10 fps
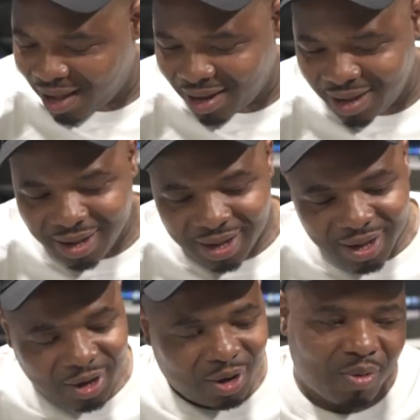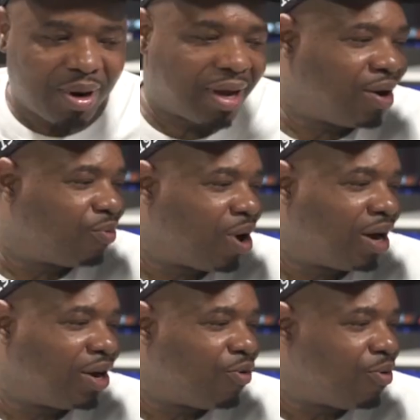And don't it come
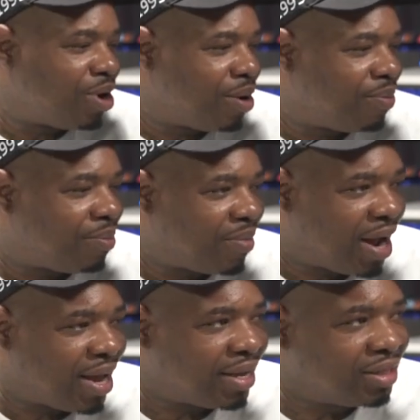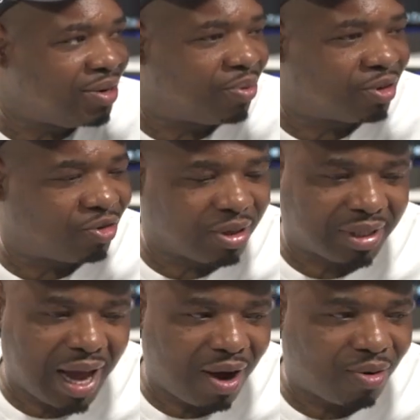running over there by my auntie
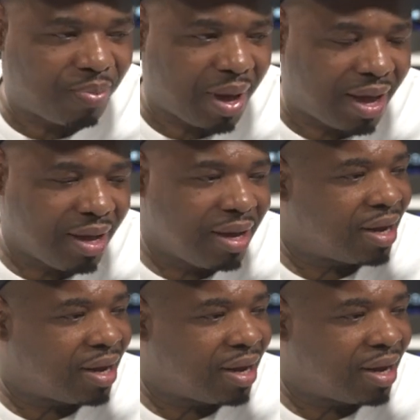Patricia out Pat.